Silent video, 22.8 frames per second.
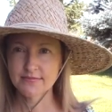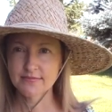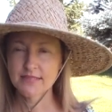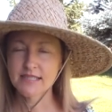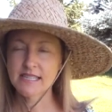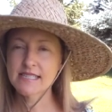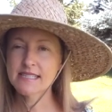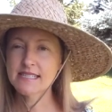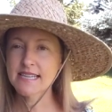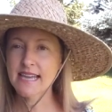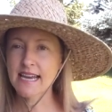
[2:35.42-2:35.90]

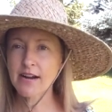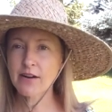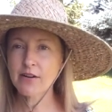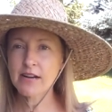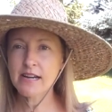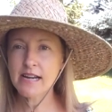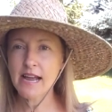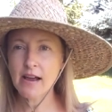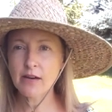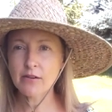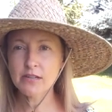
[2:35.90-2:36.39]
is
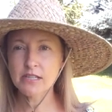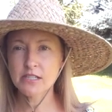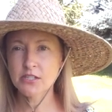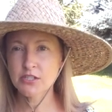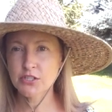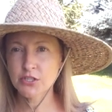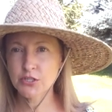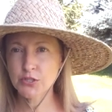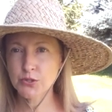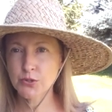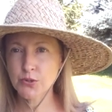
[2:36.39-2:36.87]
carried out in
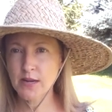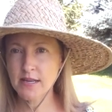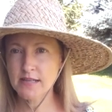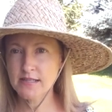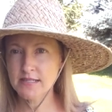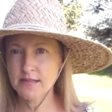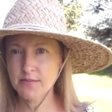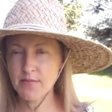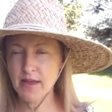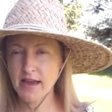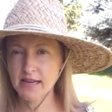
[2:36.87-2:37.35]
two
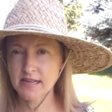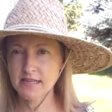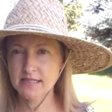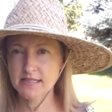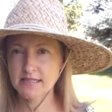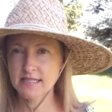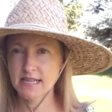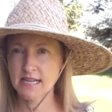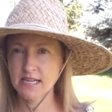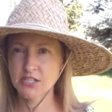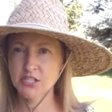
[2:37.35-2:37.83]
enzymatic
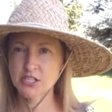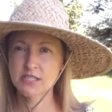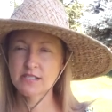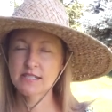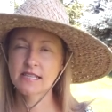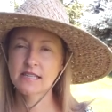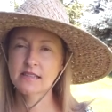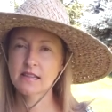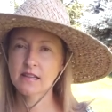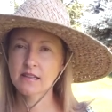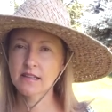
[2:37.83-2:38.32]
stages
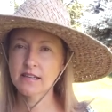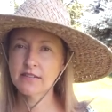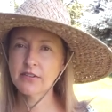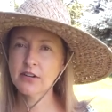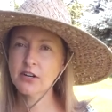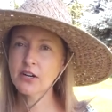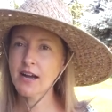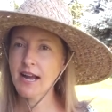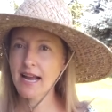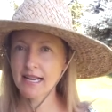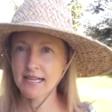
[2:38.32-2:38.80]
in the
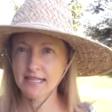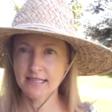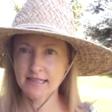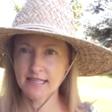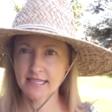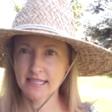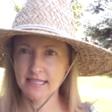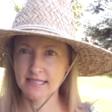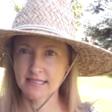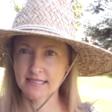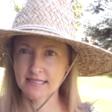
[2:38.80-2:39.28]
liver and in the
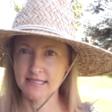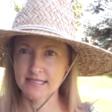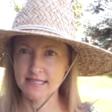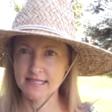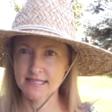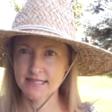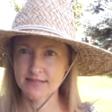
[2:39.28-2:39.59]
kidneys.